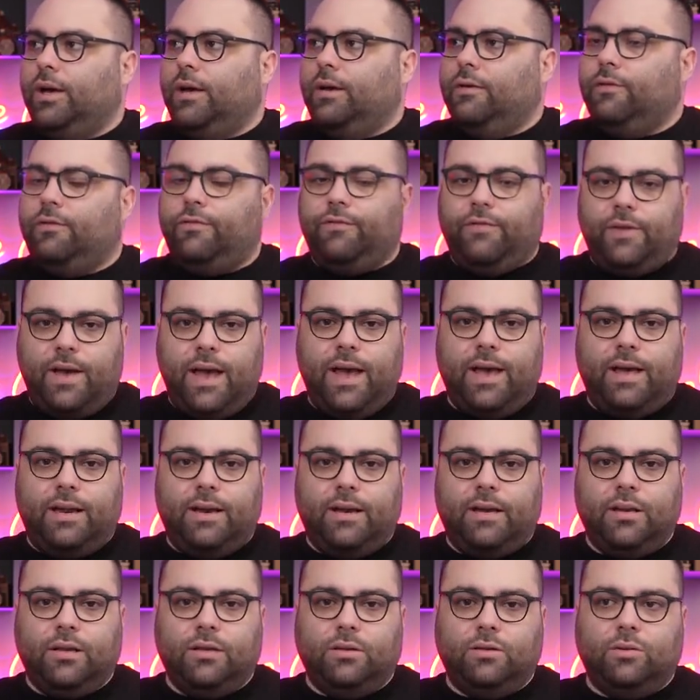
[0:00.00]

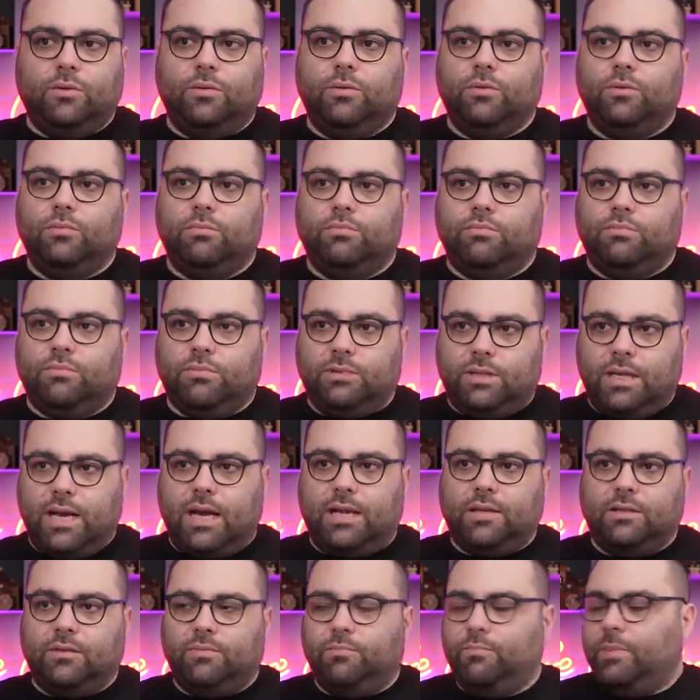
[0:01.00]
fair to
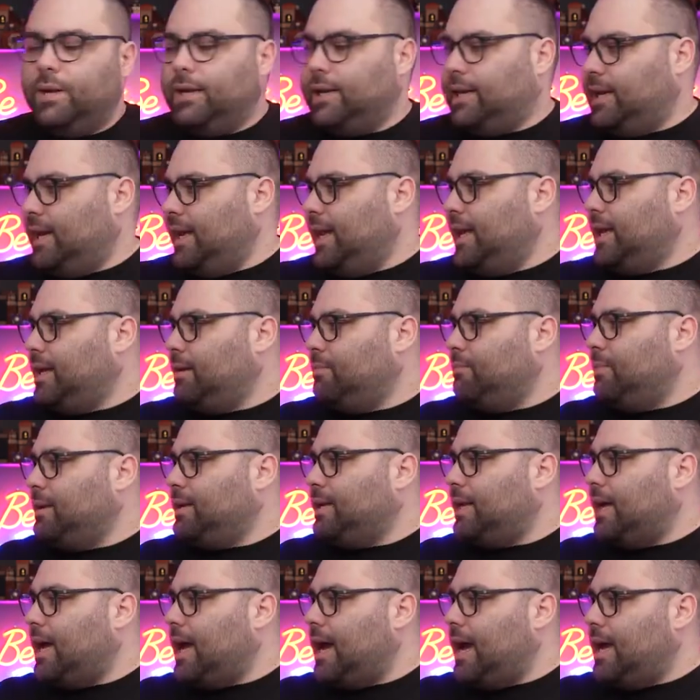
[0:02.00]
charge per click,
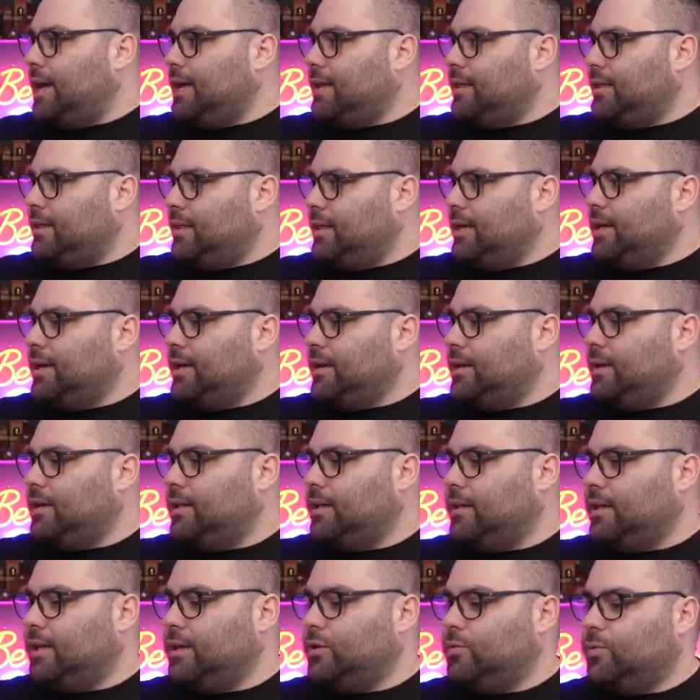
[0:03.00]
but I think
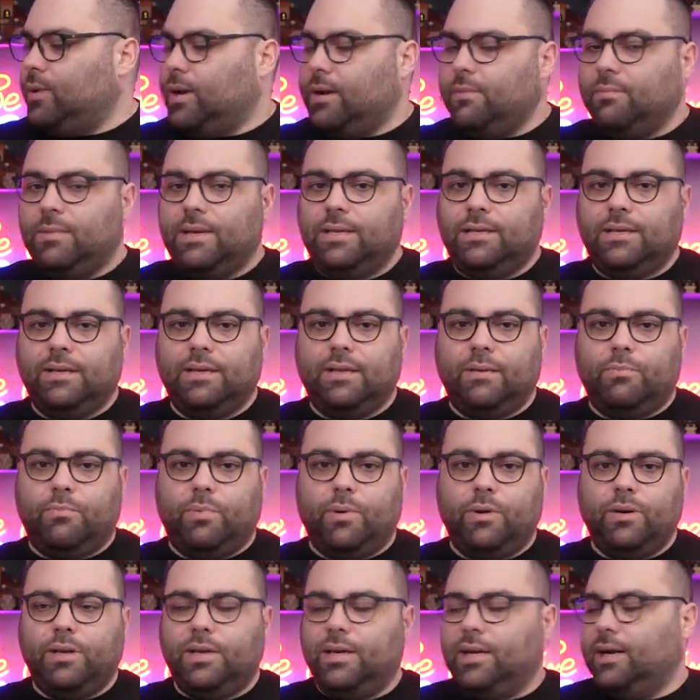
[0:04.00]
that we're missing the
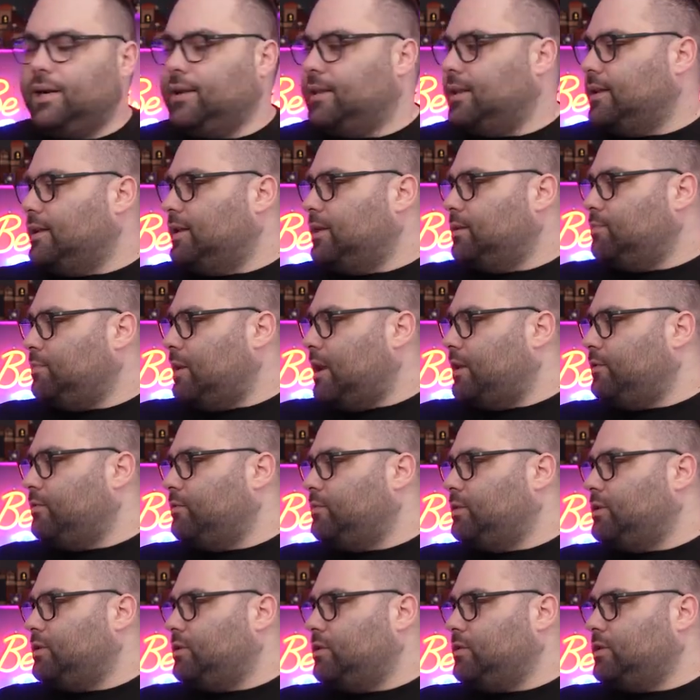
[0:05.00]
point here, that this platform
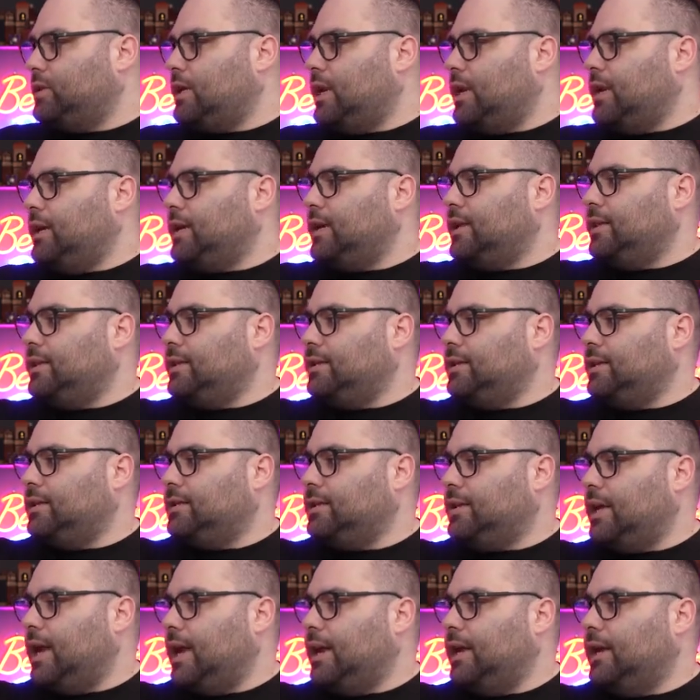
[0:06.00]
is not scaling and this is
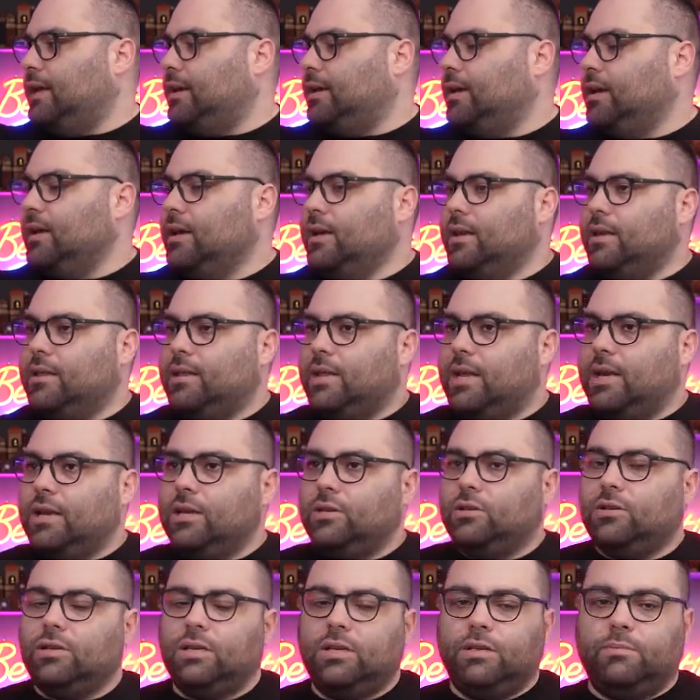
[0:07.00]
scaling. The
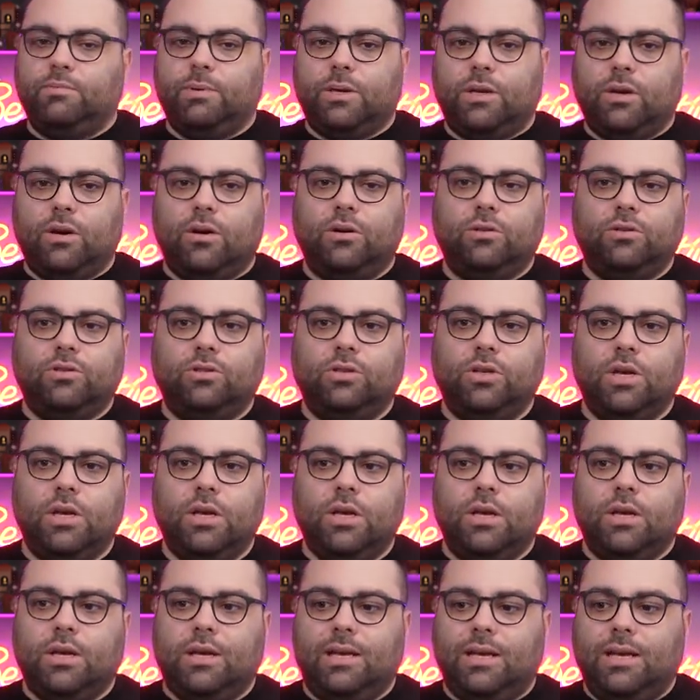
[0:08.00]
reason is because
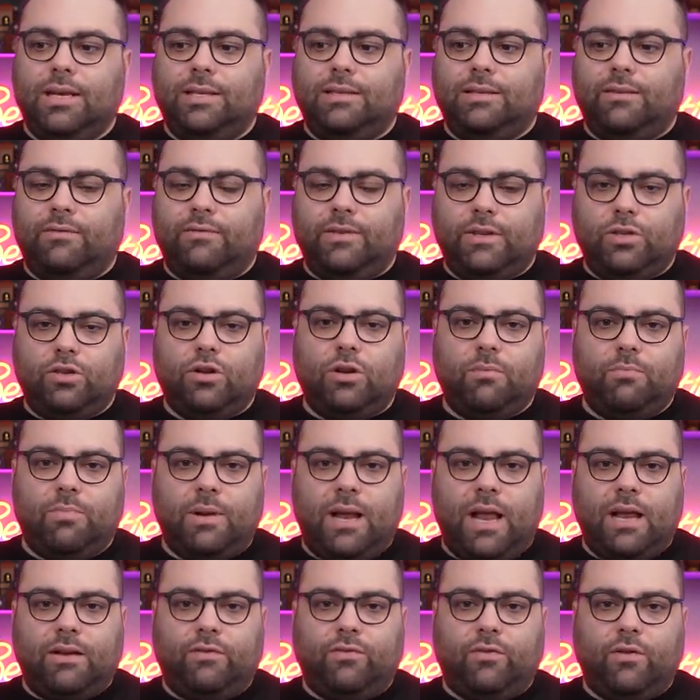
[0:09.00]
it's a visual
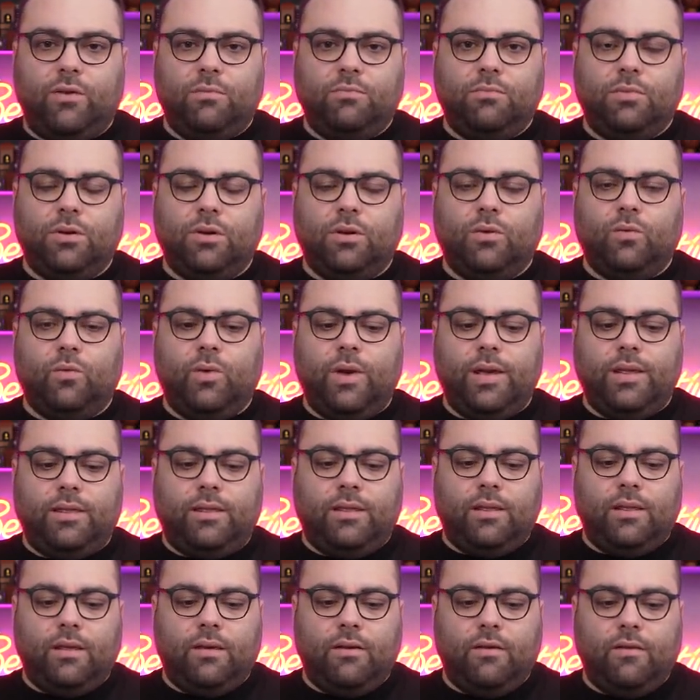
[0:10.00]
platform
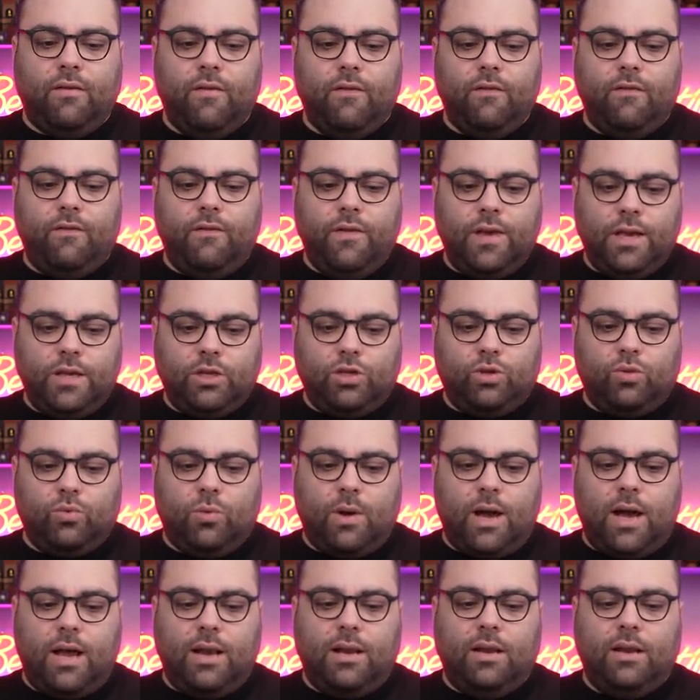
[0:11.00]
with
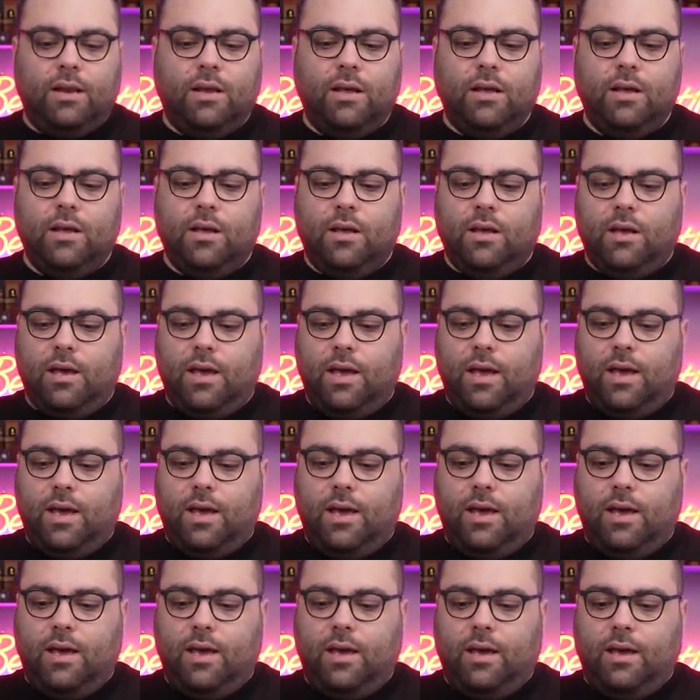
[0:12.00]
visual
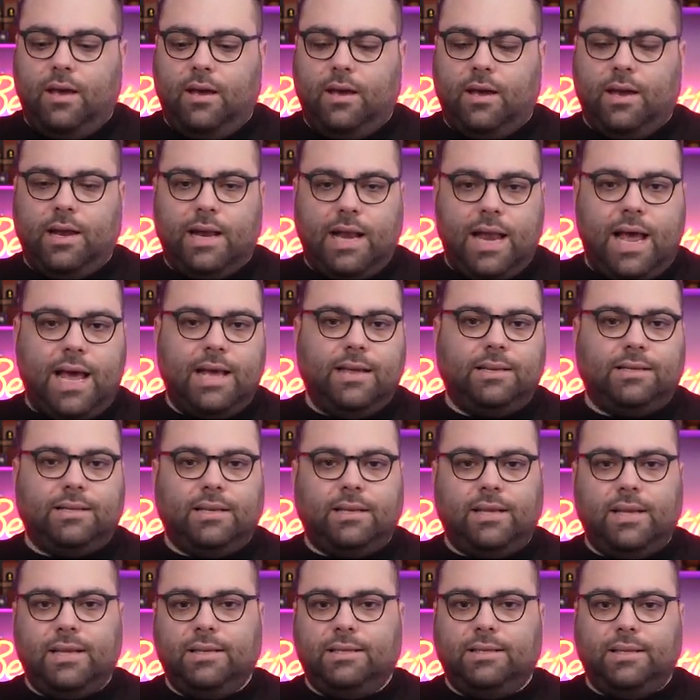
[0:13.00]
clients that
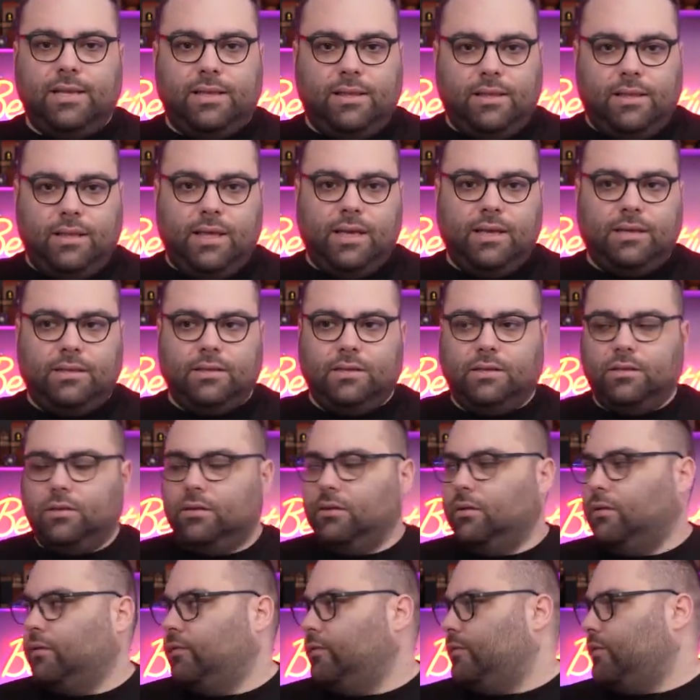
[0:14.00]
they see
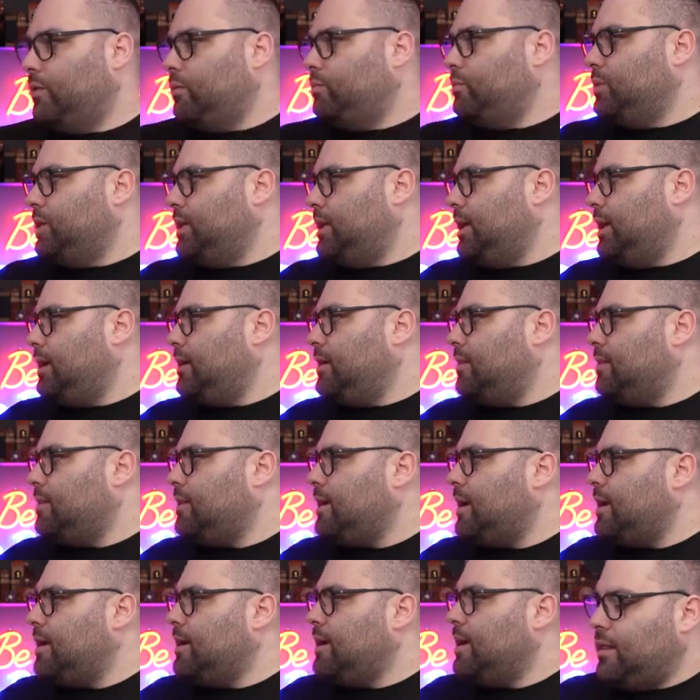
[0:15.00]
things from here and
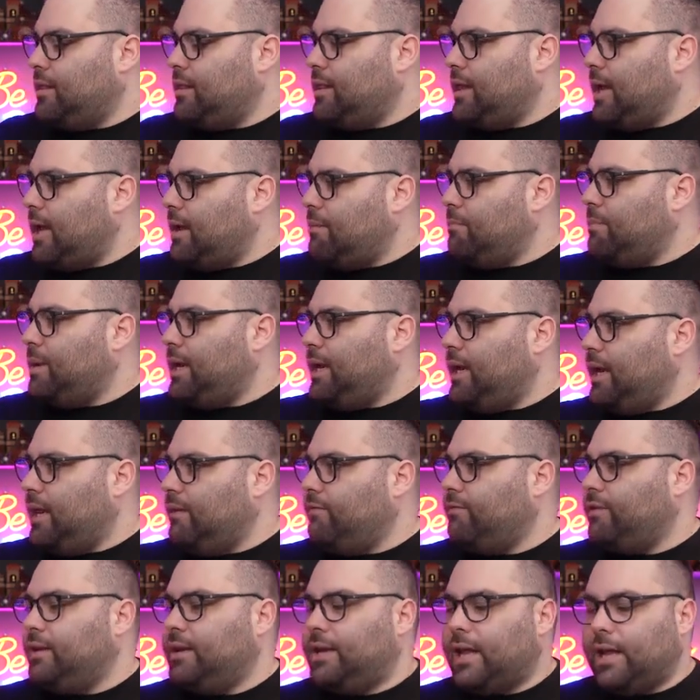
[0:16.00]
there. They
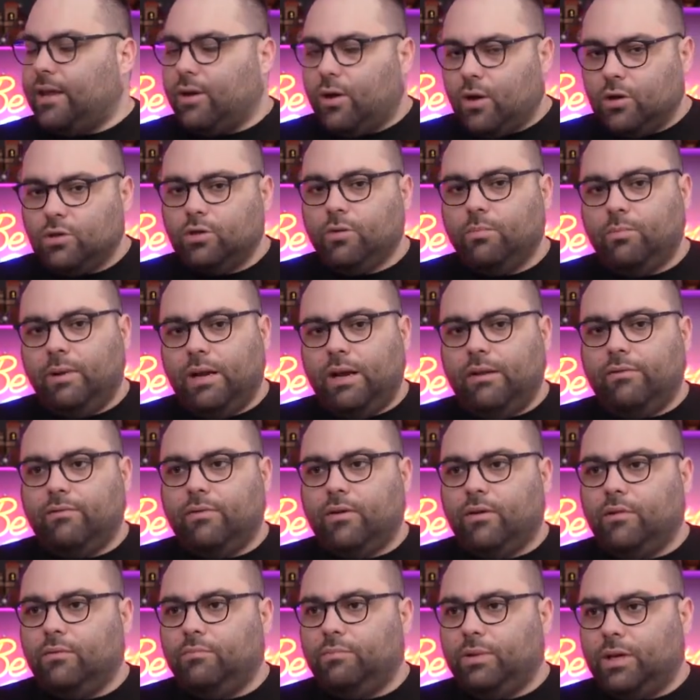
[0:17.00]
believe, and I also believe,
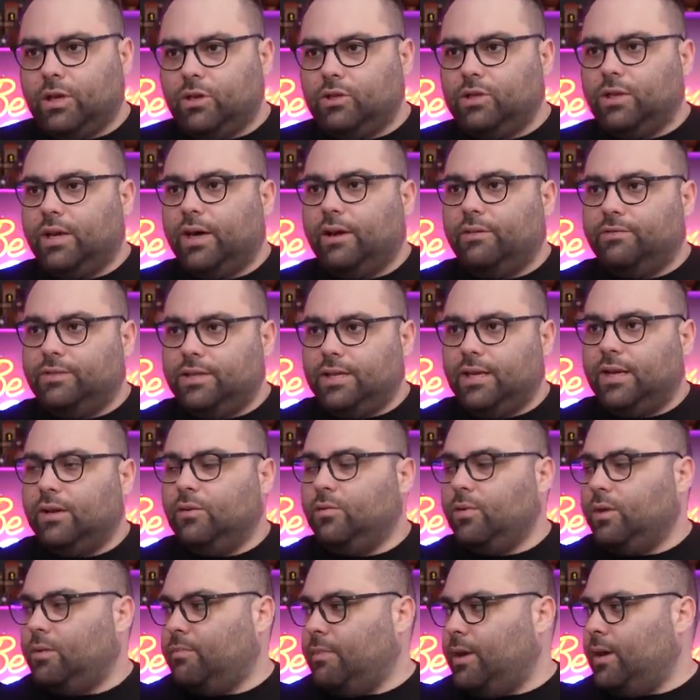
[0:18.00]
because I have seen it
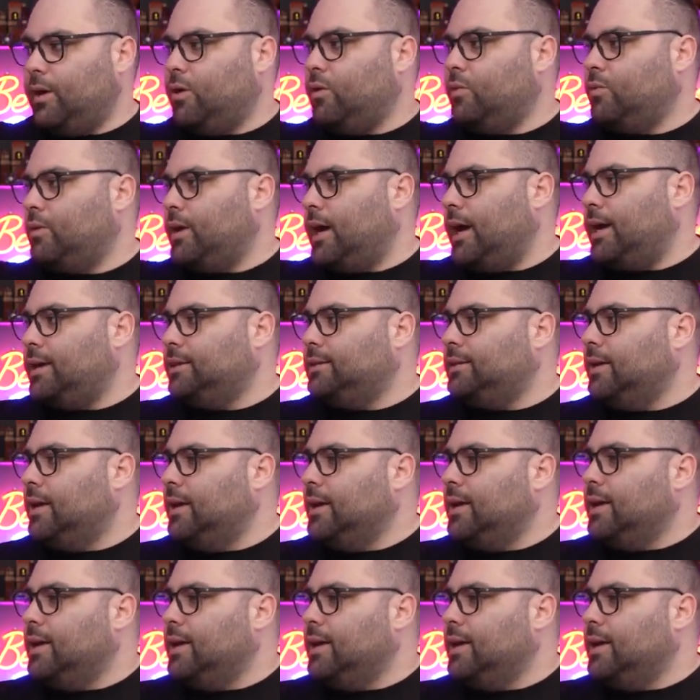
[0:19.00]
with my own eyes,